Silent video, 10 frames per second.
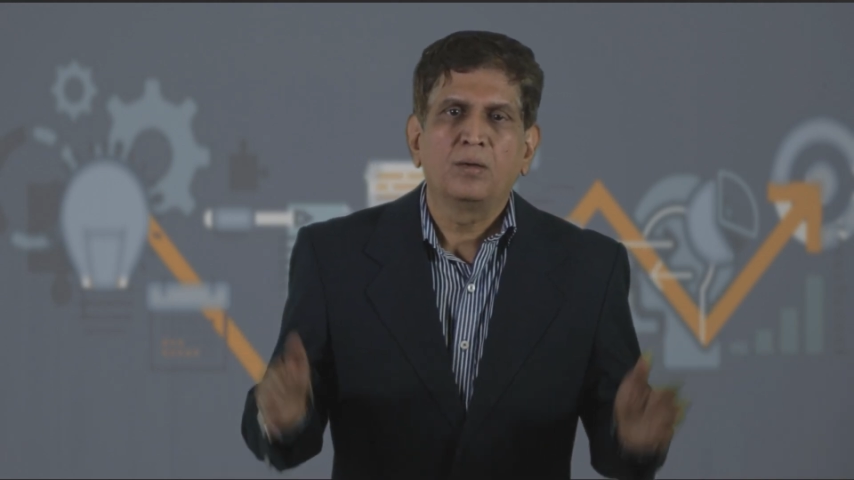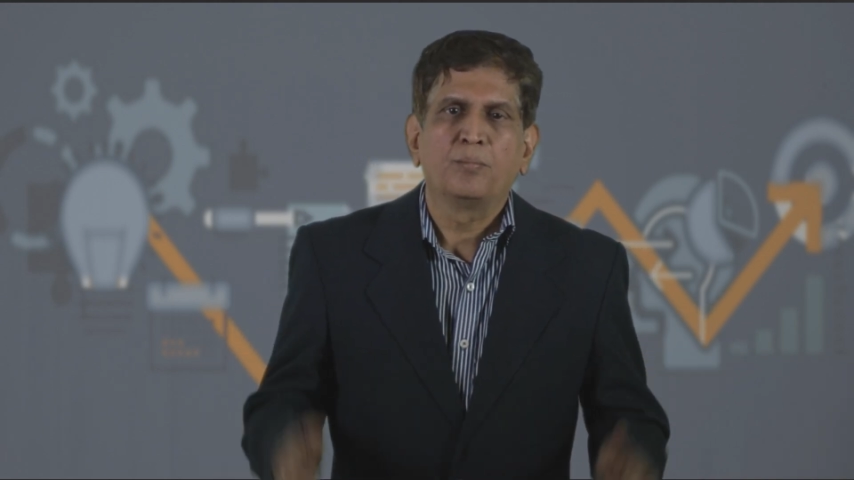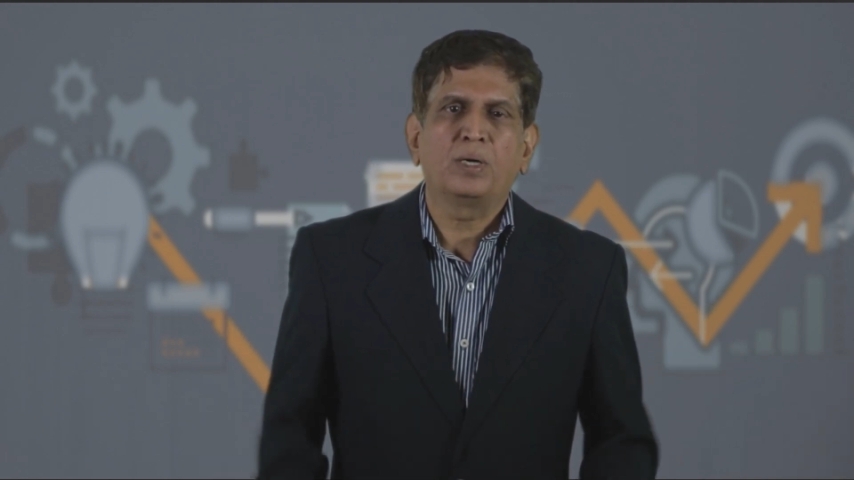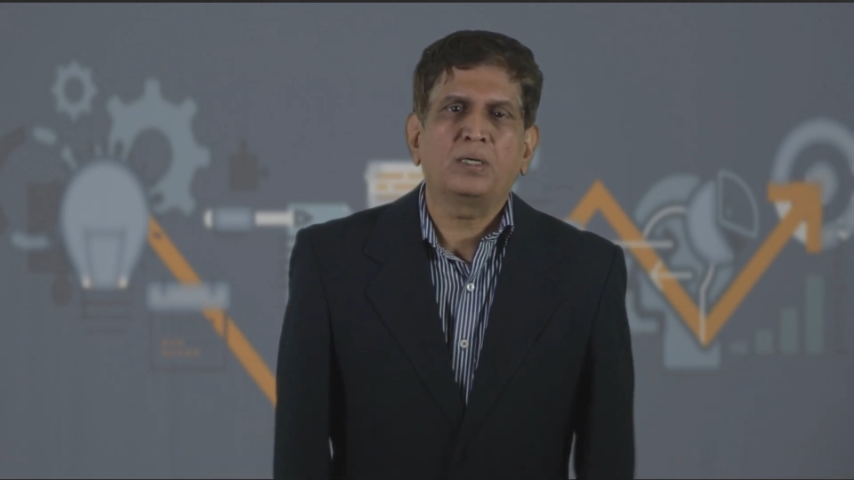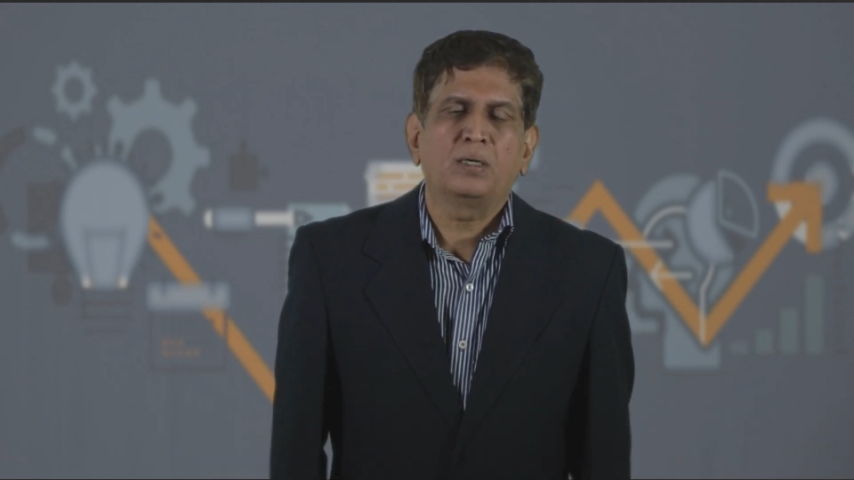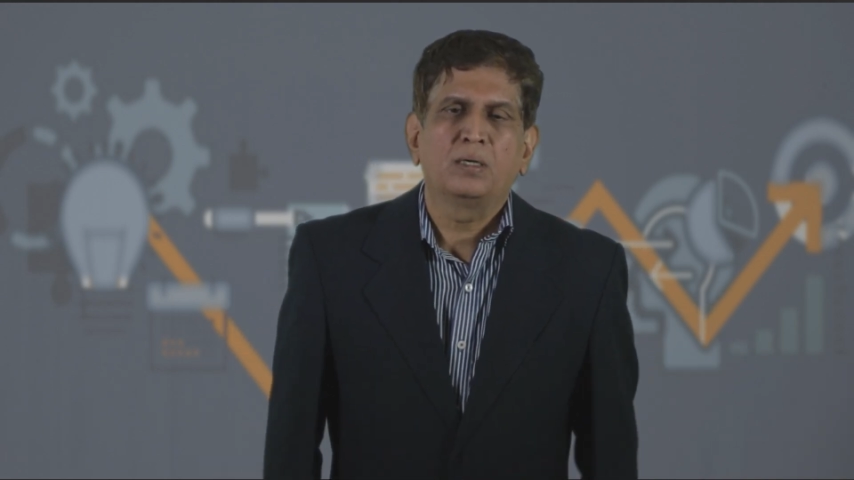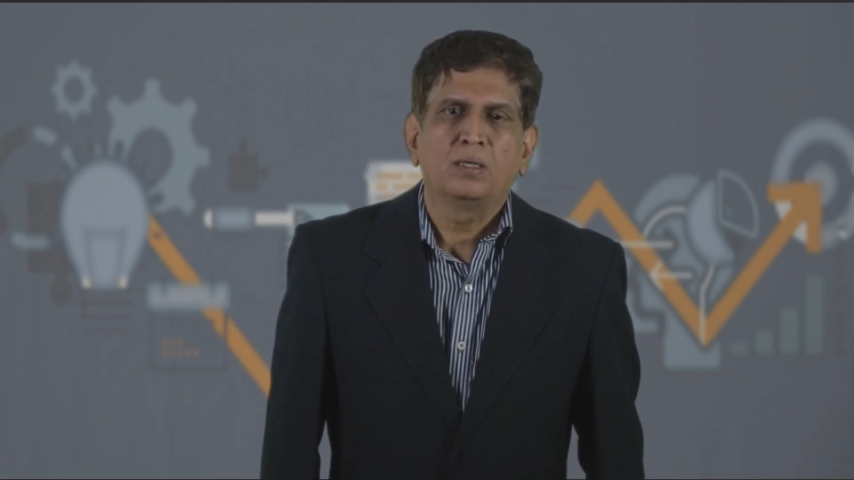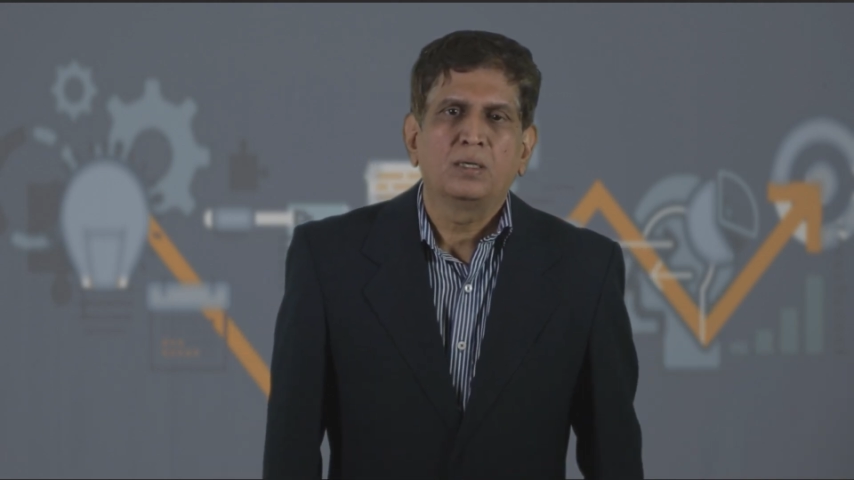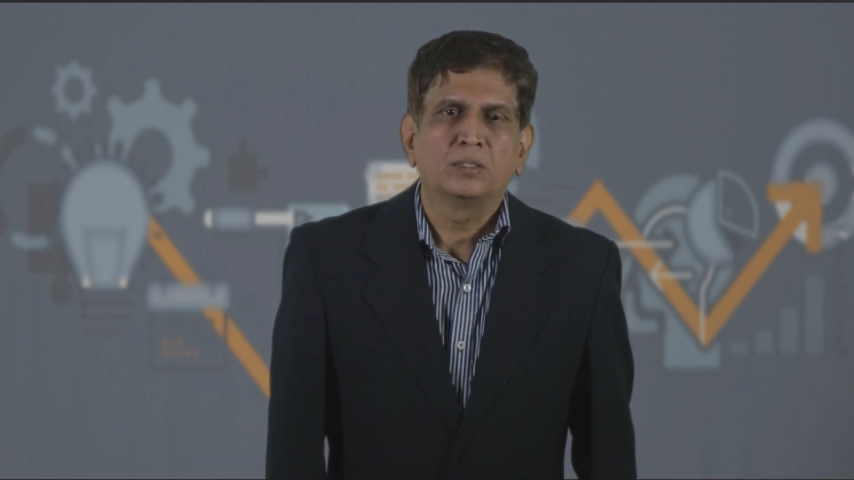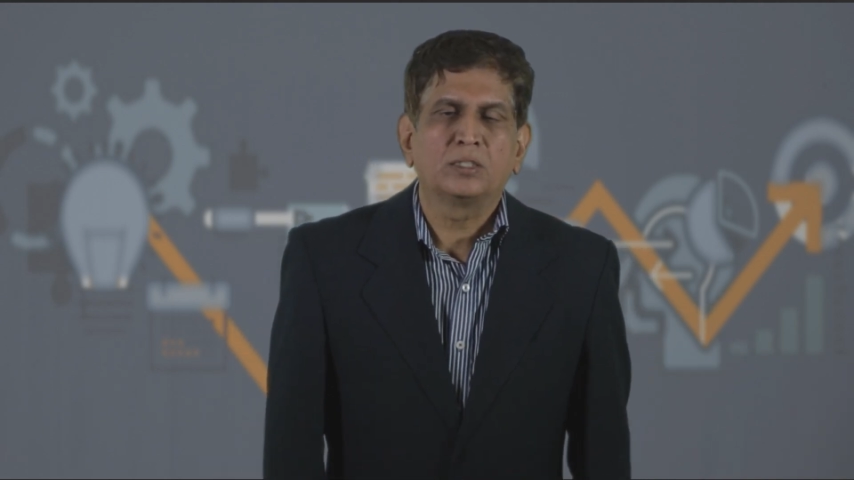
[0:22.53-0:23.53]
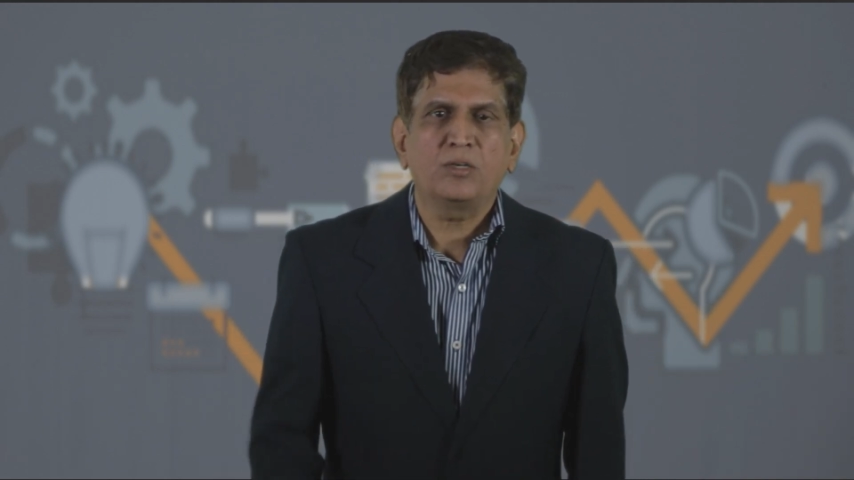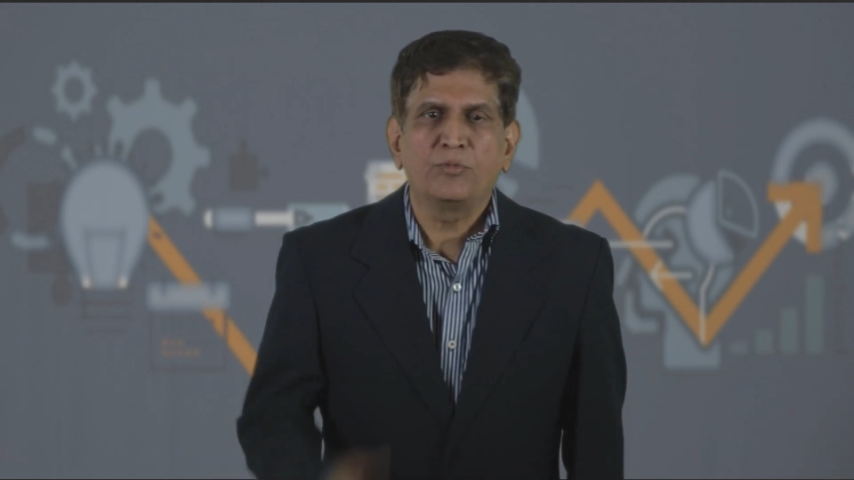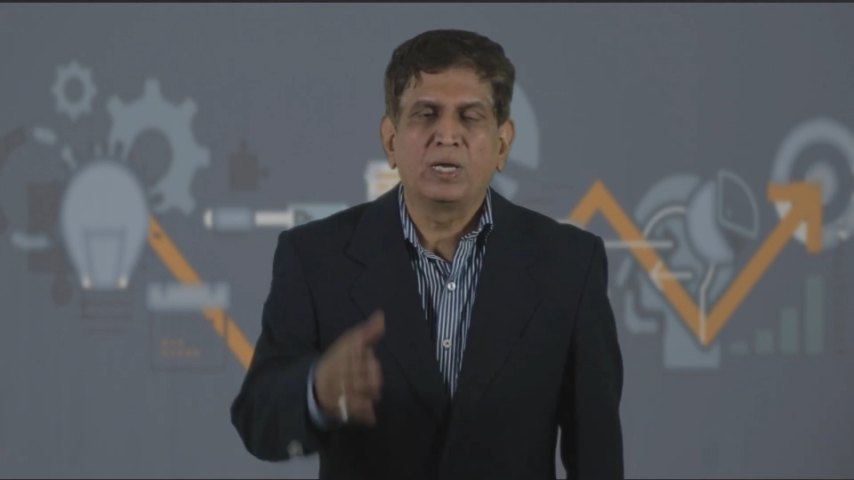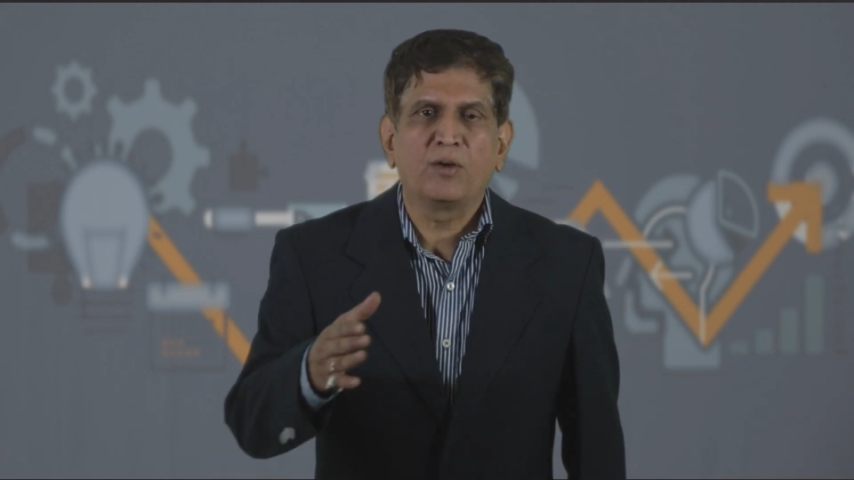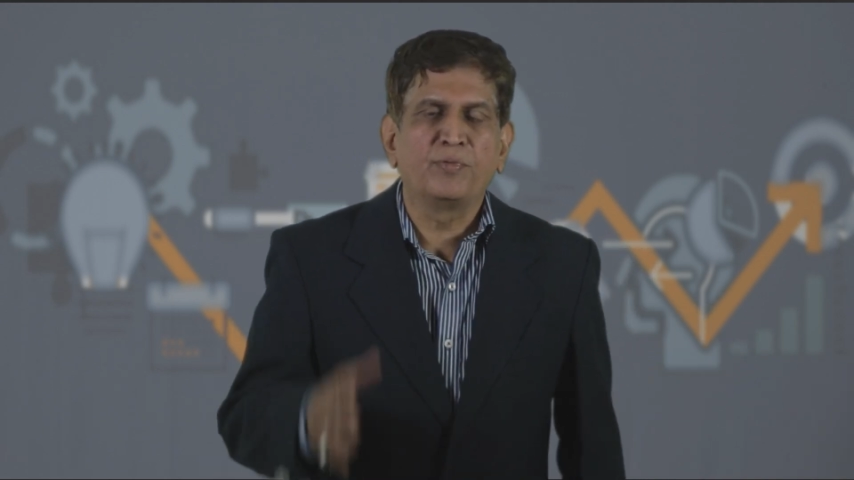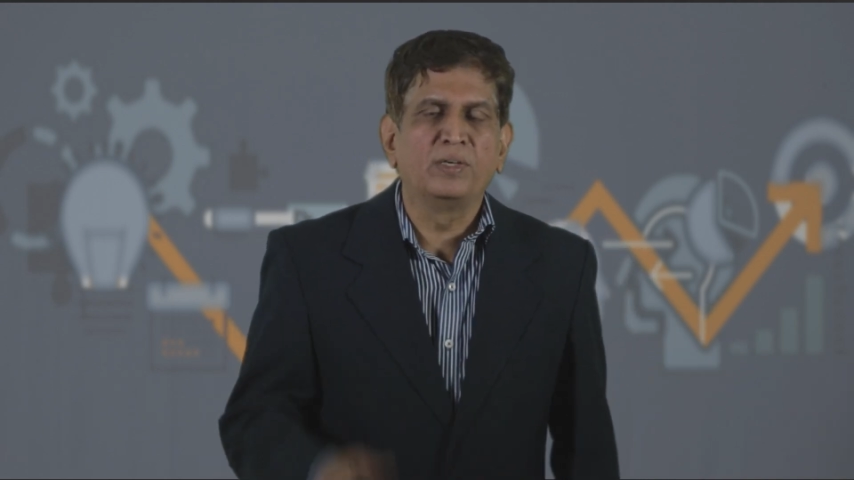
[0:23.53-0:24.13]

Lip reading: but sir, we have